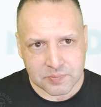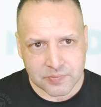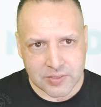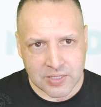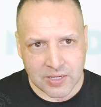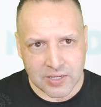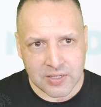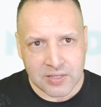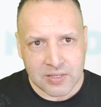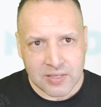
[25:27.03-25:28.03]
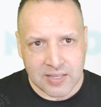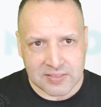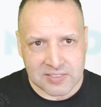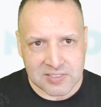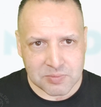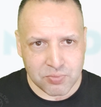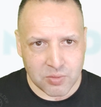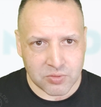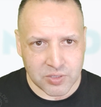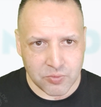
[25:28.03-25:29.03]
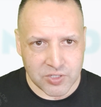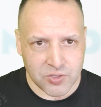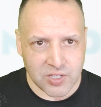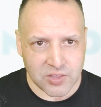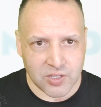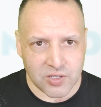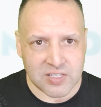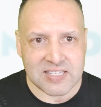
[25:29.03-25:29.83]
Okay, and this is probably where you get the